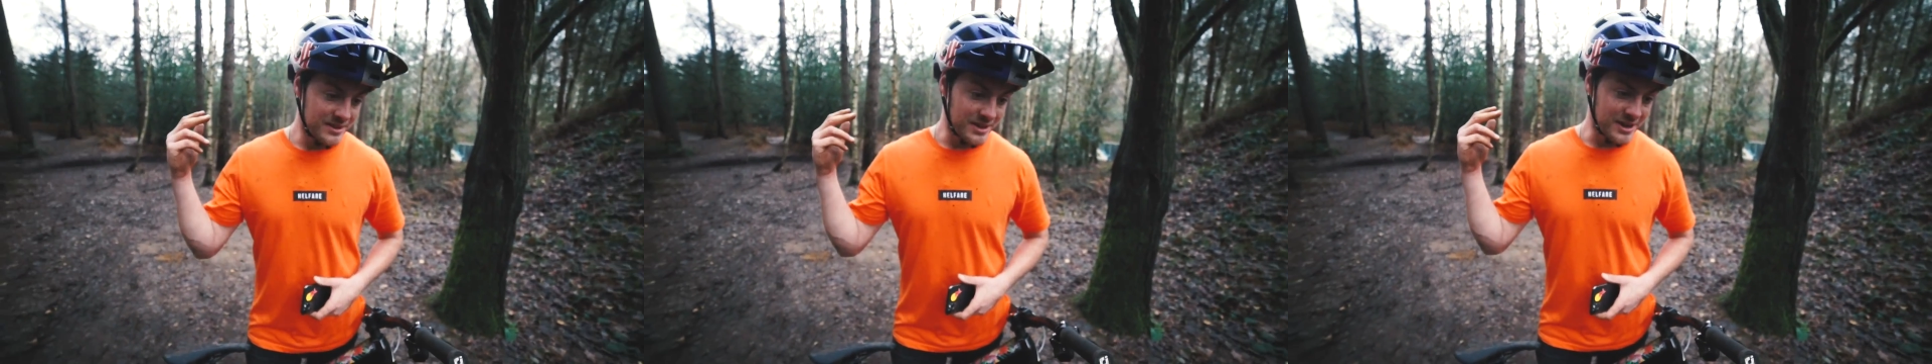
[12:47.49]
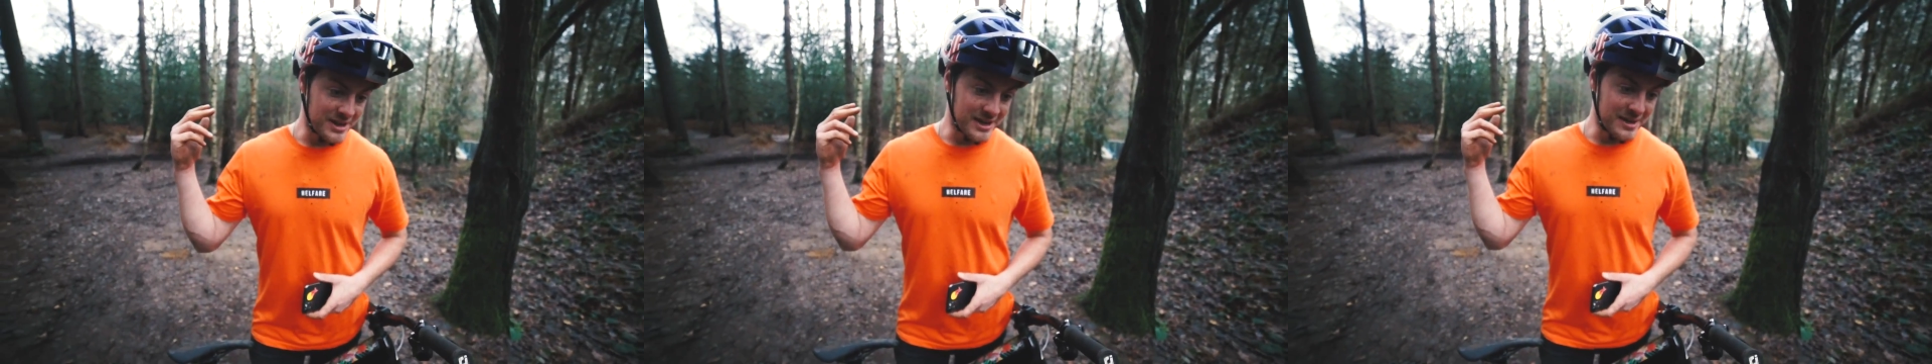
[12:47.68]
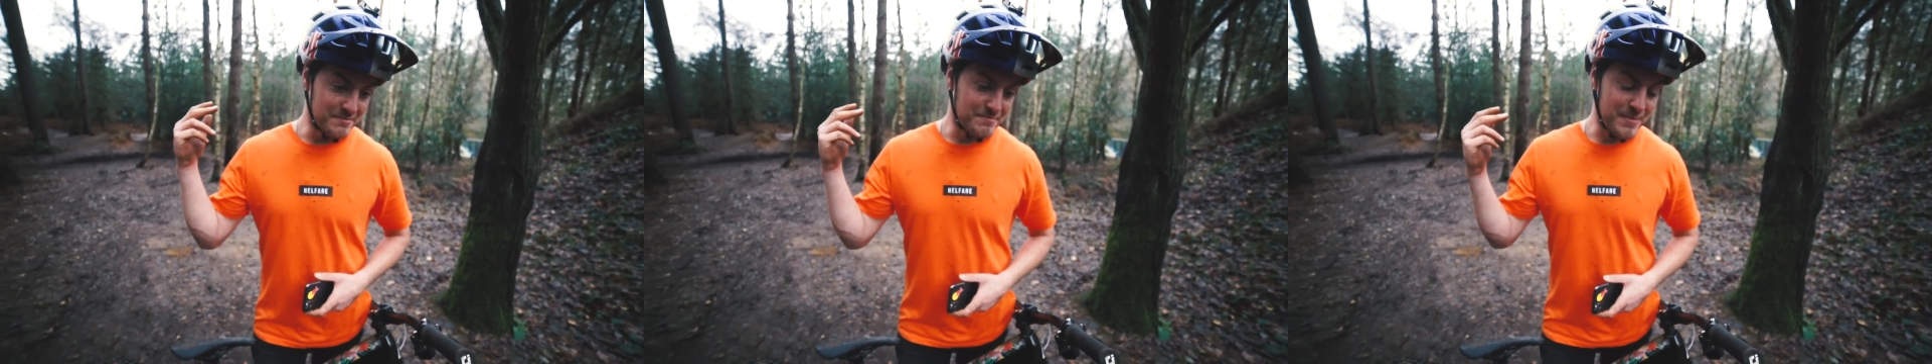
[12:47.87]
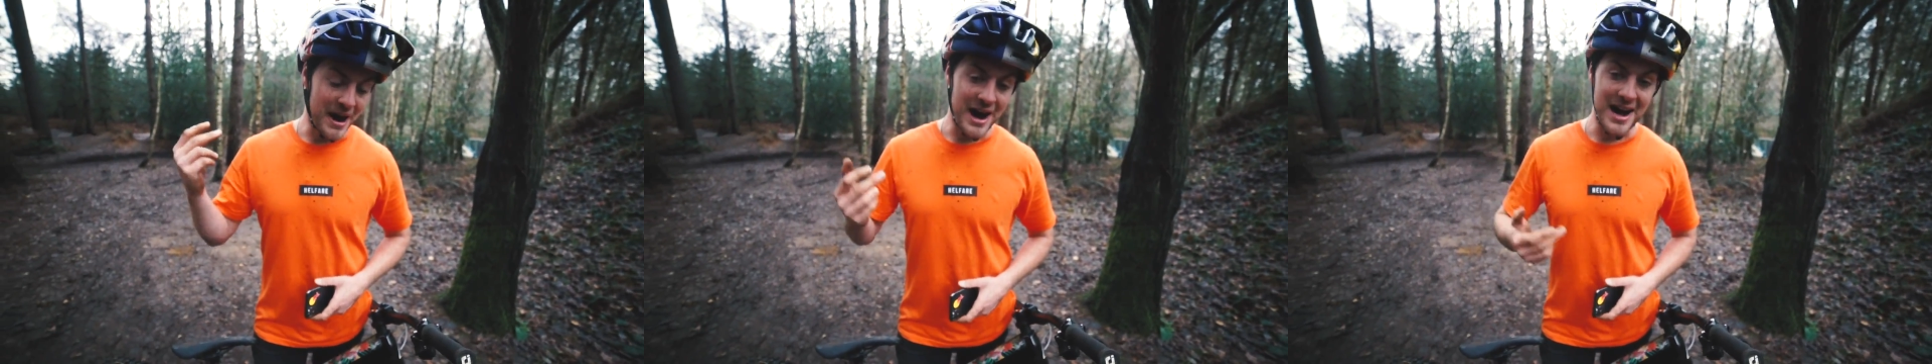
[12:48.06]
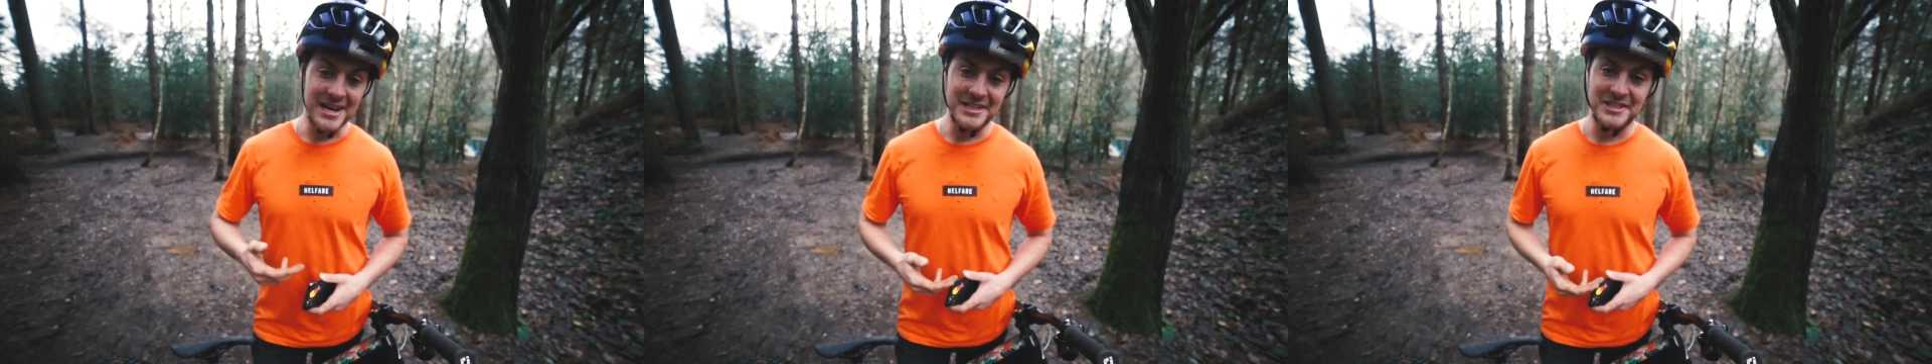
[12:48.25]
the
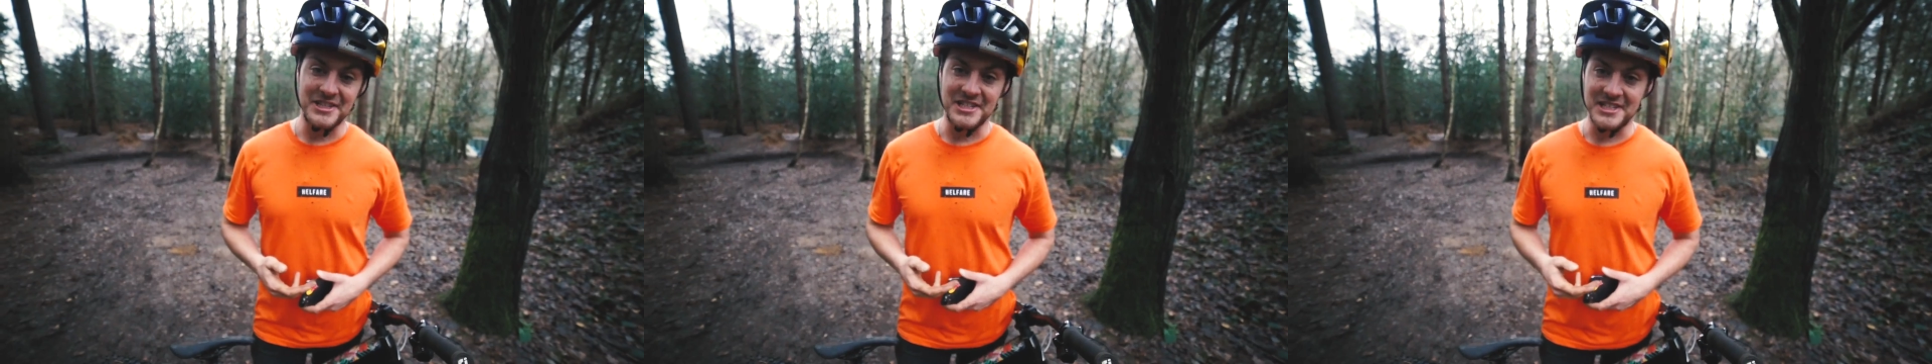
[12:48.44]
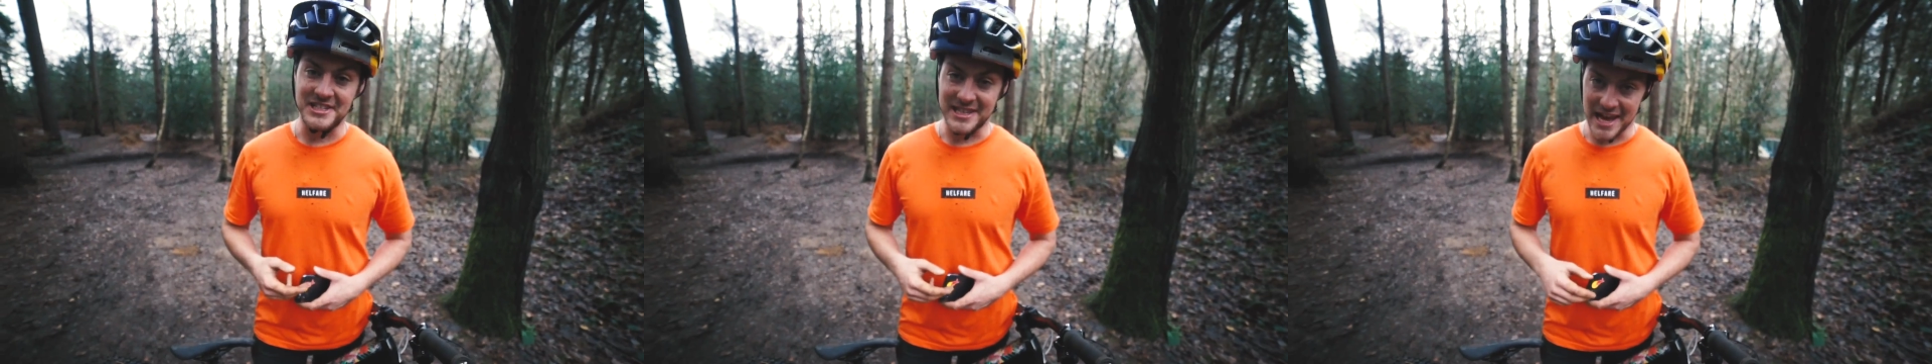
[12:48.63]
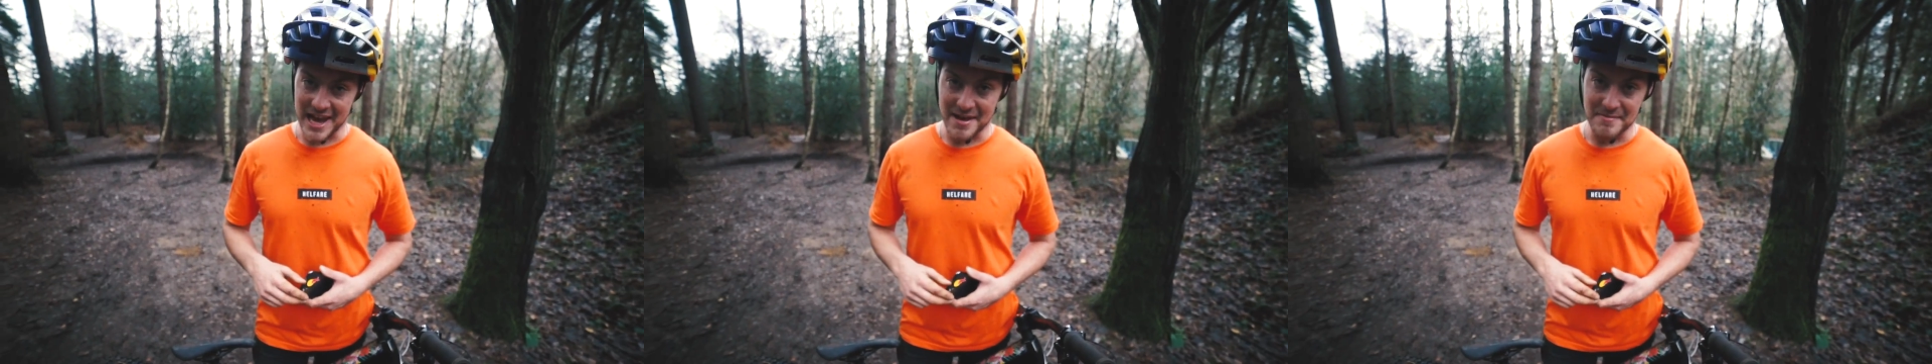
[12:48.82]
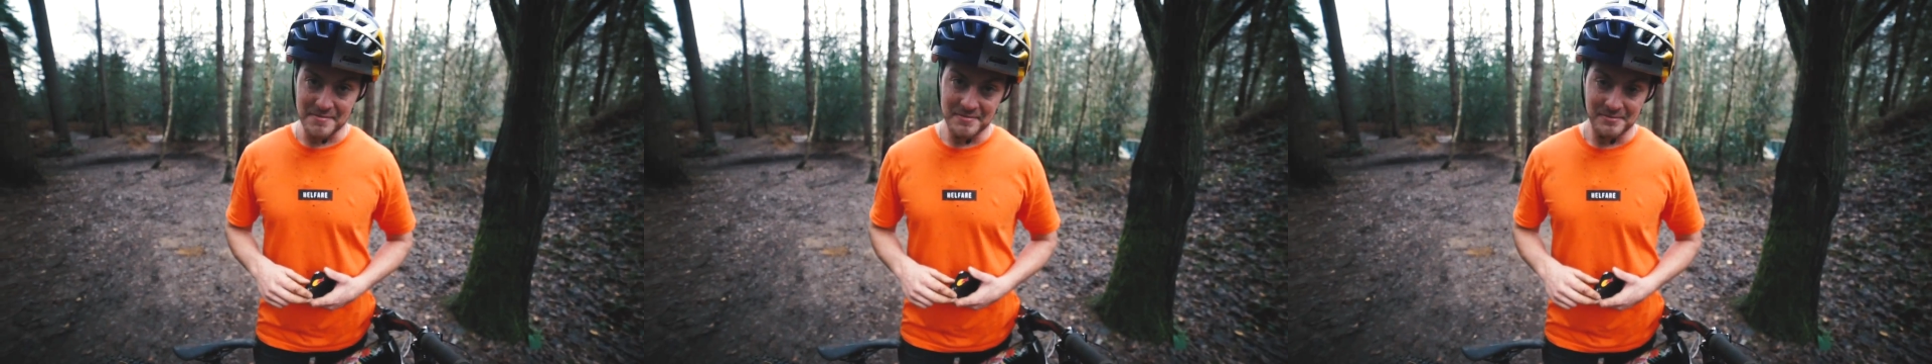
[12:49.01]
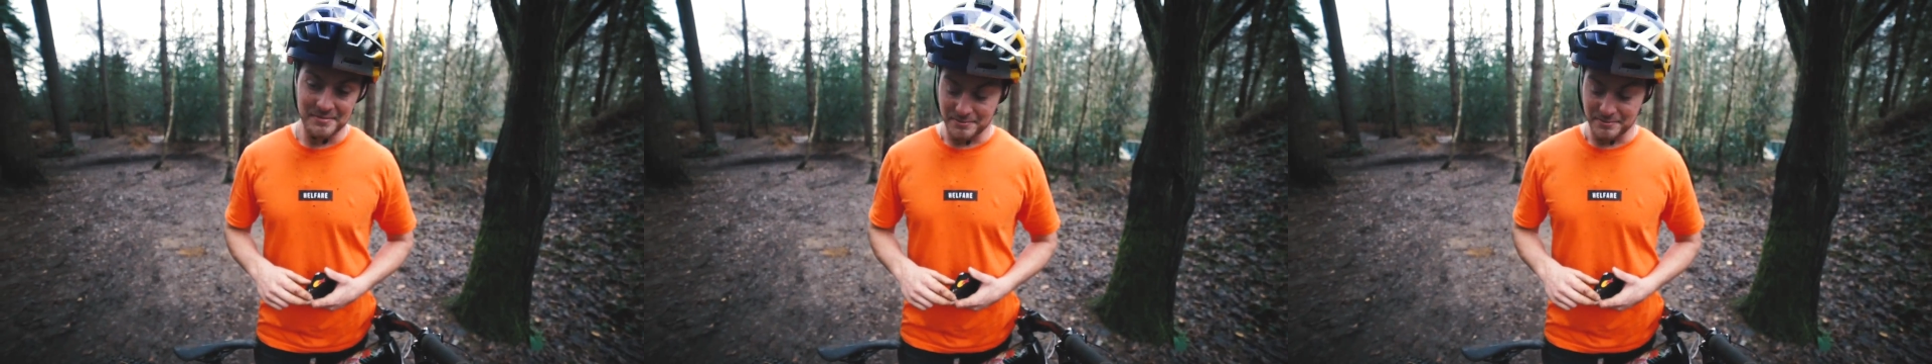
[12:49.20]
bars, the stem,